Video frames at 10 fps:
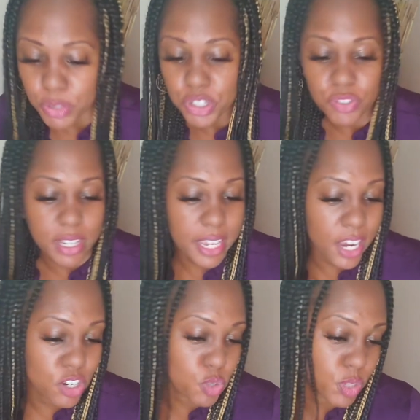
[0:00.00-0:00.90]
streaked hair
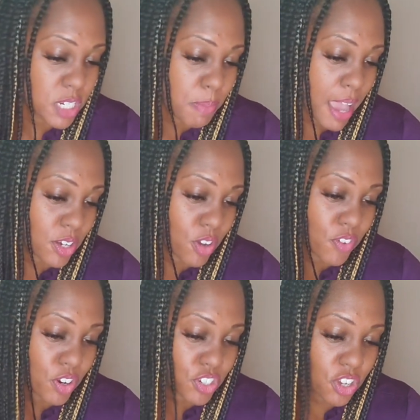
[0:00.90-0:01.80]
swished back over
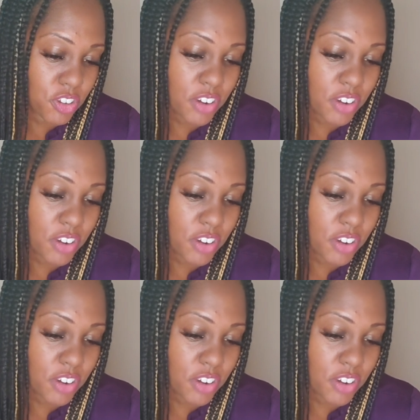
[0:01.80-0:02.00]
her shoulder.